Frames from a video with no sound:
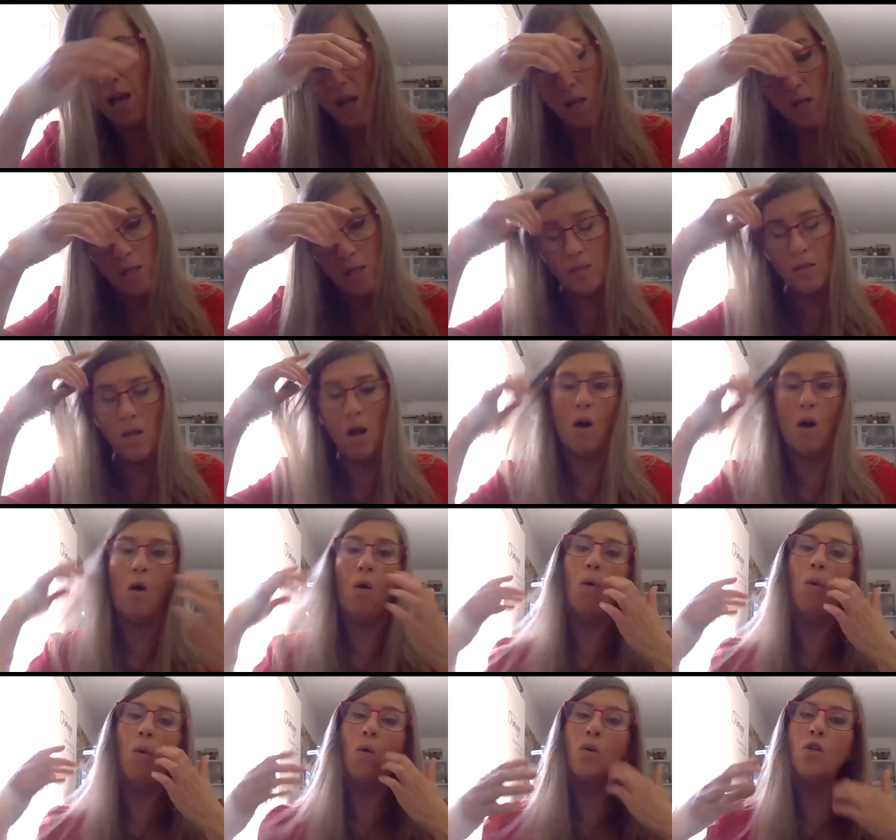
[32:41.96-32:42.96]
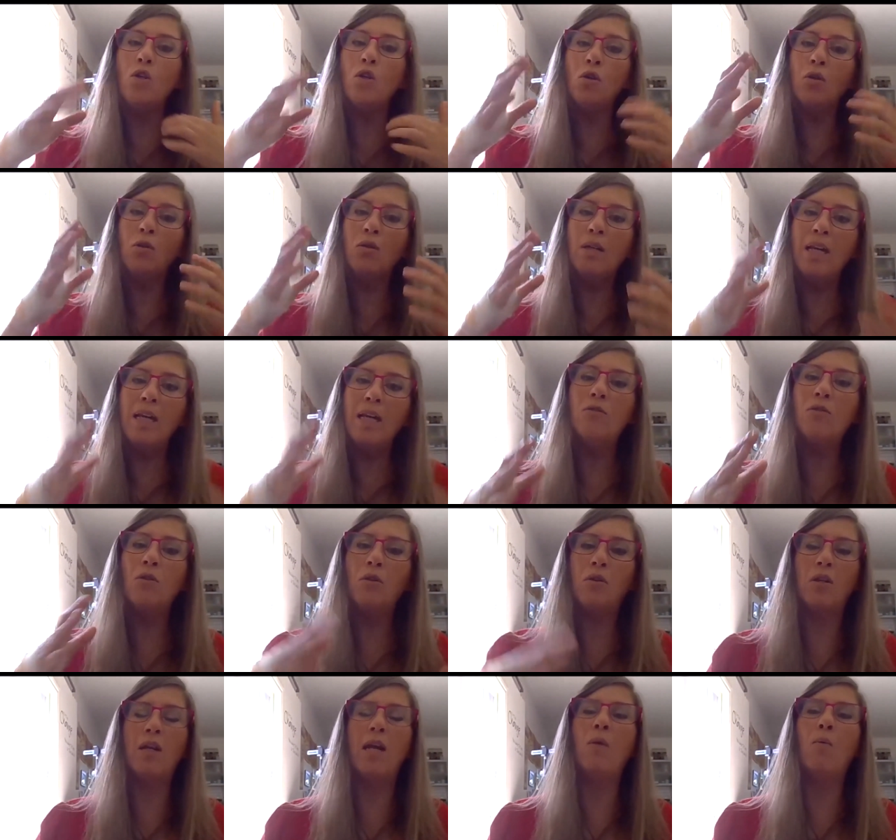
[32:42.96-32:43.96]
So you need to
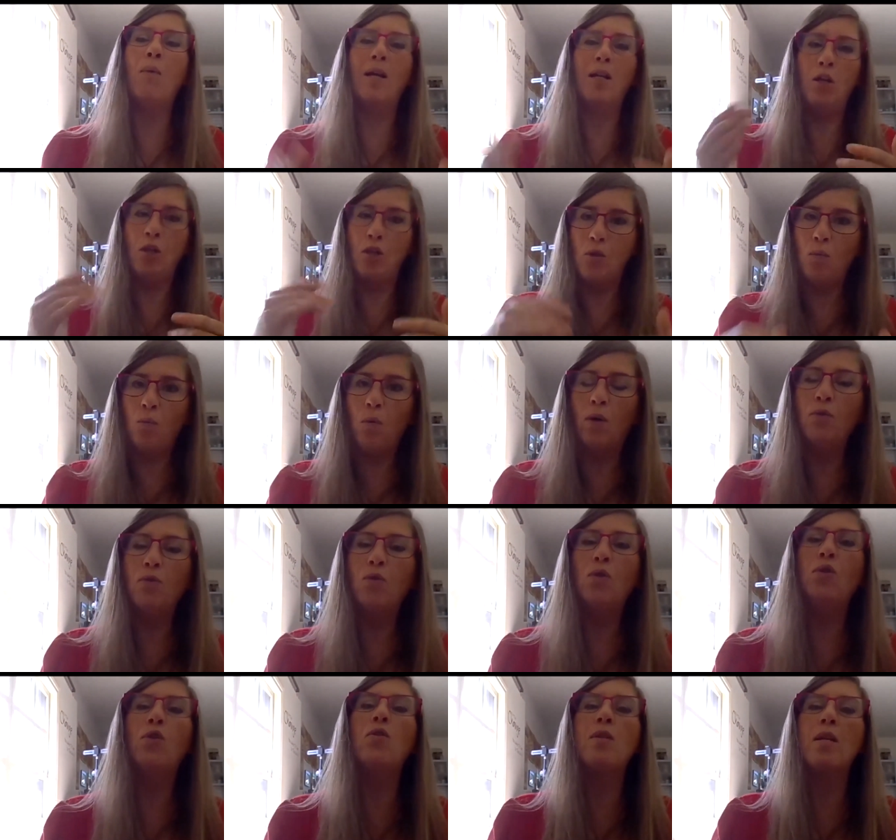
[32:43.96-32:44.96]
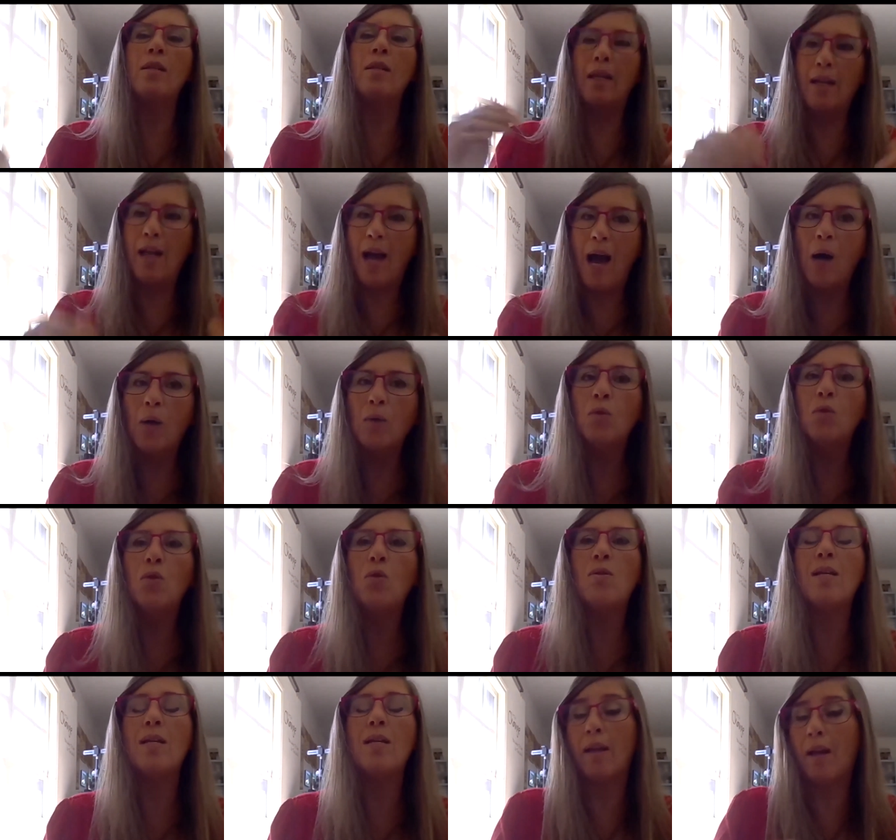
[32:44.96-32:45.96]
think whether you want to use it and how to
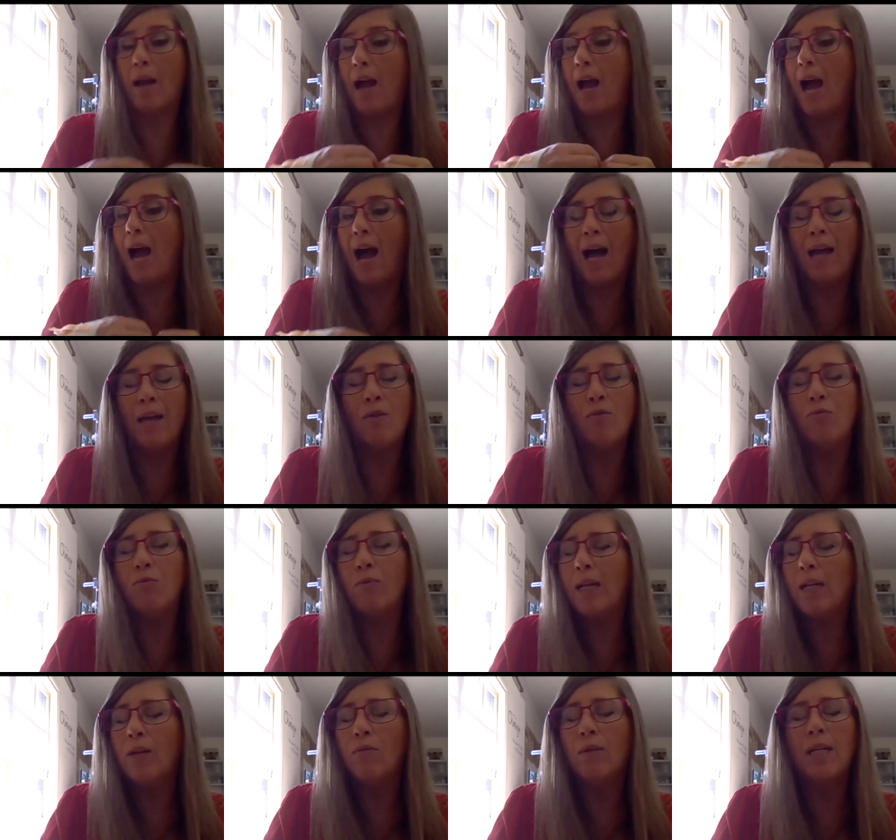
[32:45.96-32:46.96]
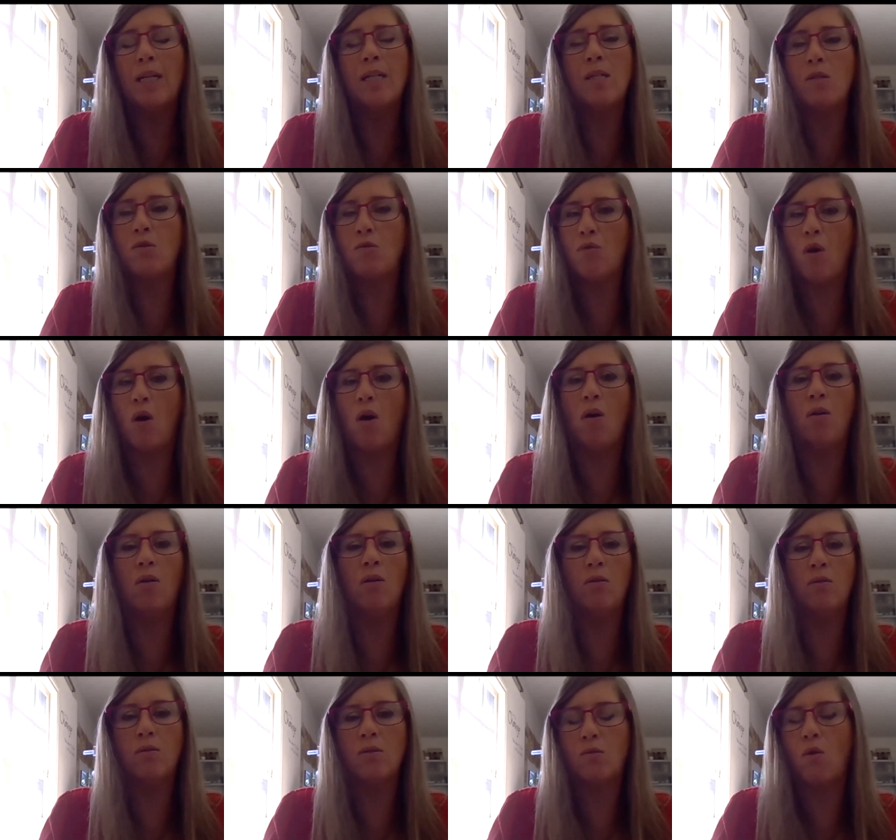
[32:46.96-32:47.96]
use it. I really, really
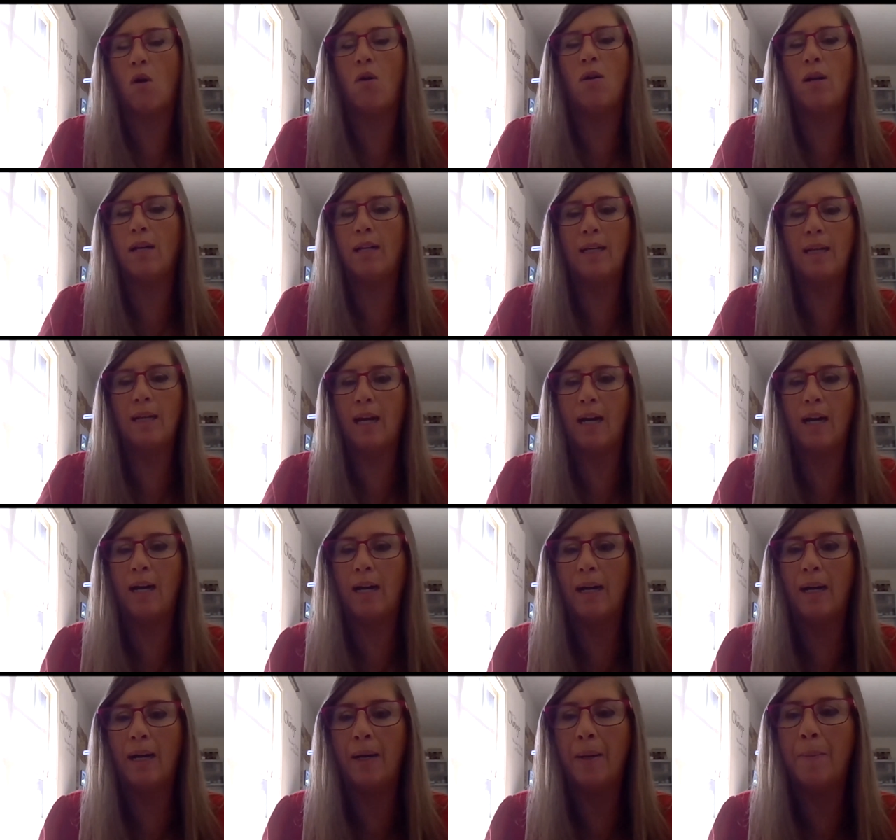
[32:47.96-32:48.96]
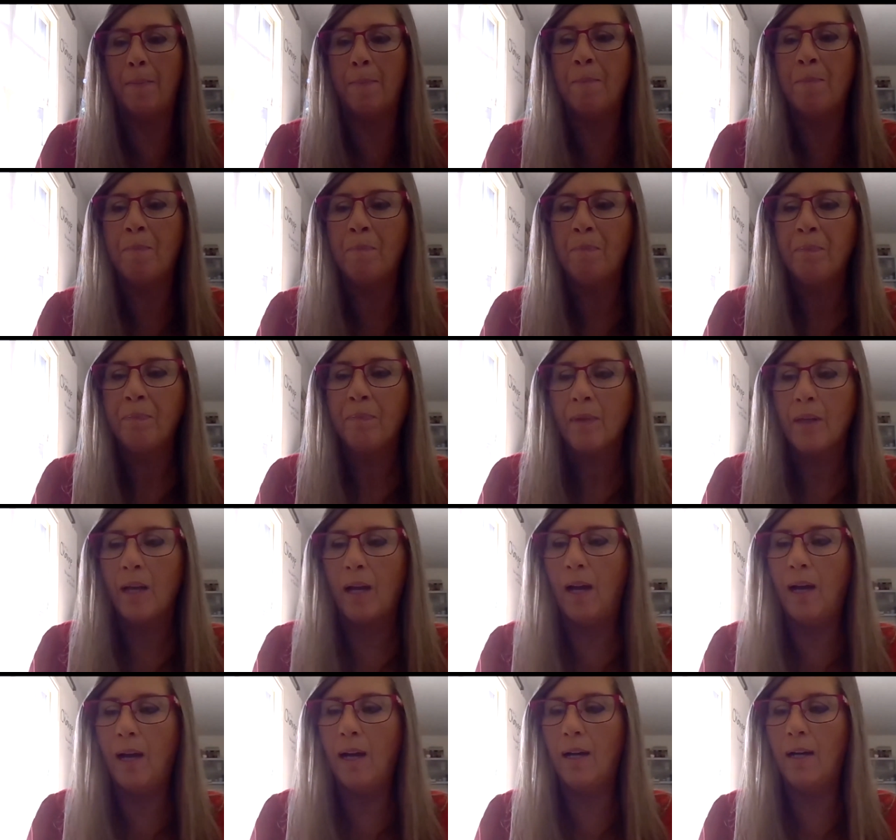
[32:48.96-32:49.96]
strongly
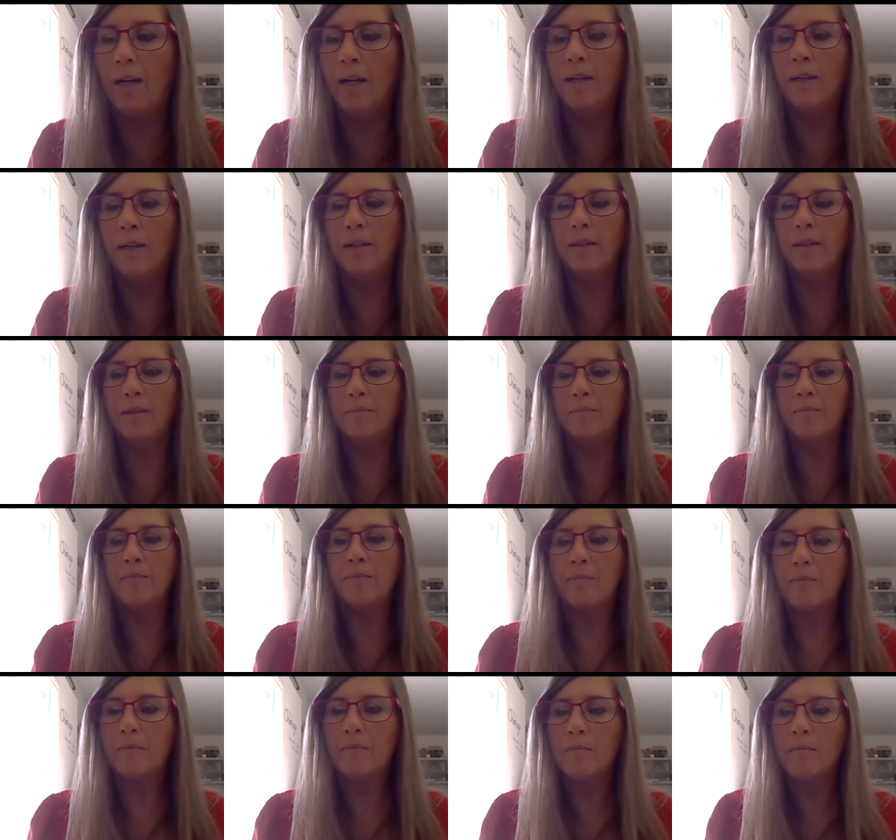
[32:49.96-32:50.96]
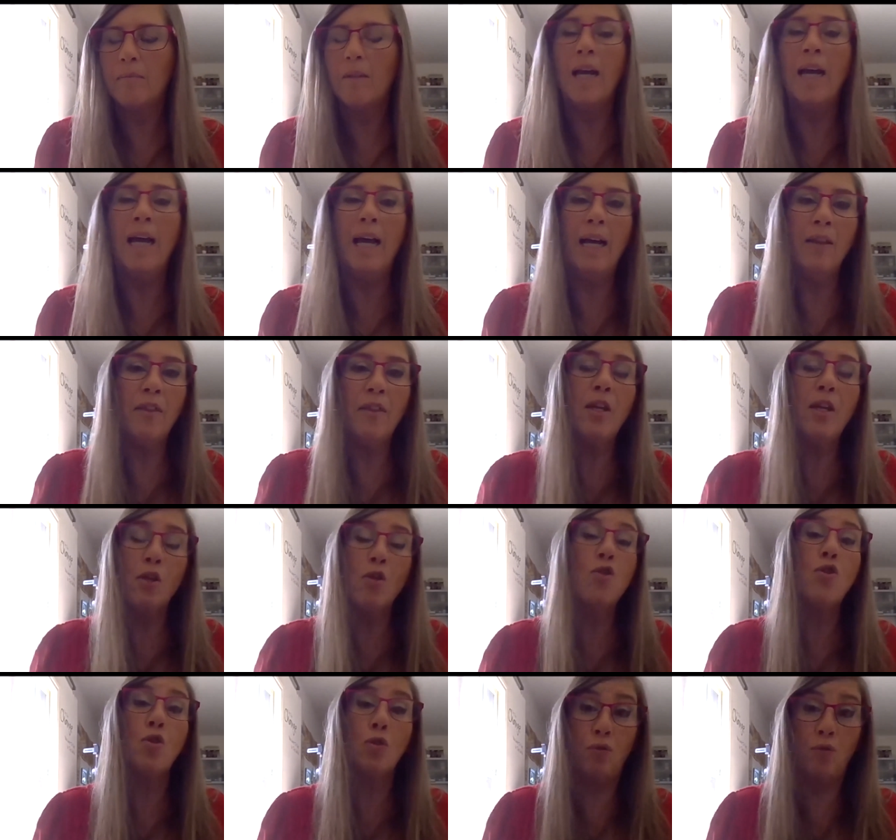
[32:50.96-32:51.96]
I think you
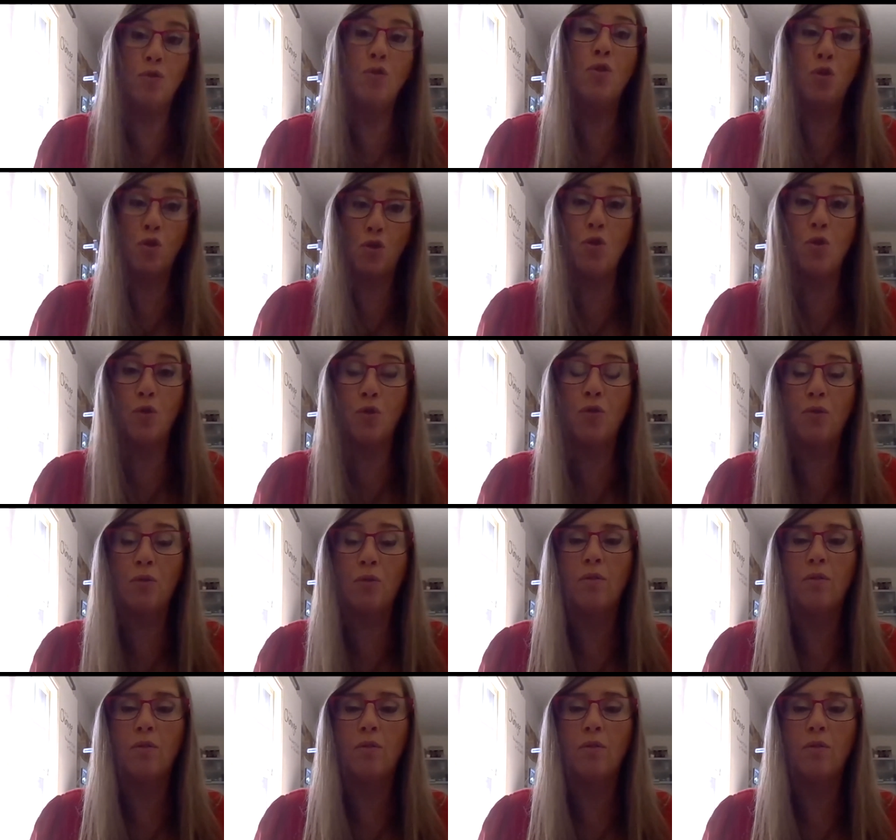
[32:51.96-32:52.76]
should